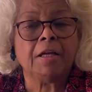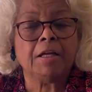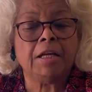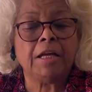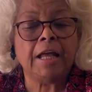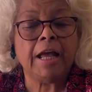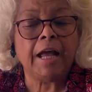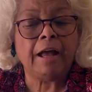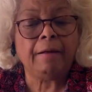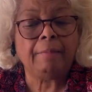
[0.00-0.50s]

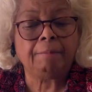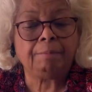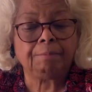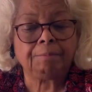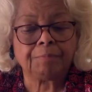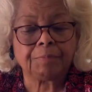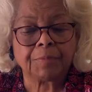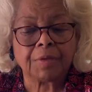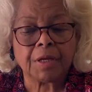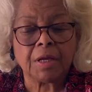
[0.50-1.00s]
Now,
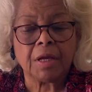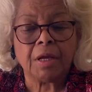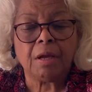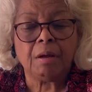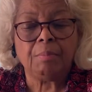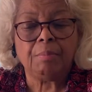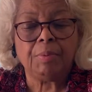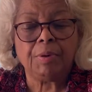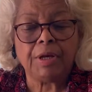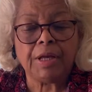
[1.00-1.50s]

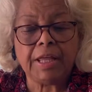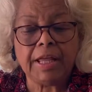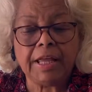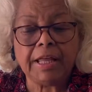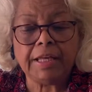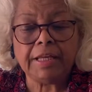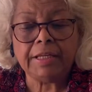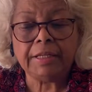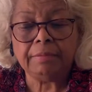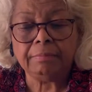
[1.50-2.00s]

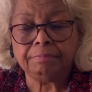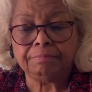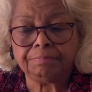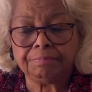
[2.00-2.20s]
planning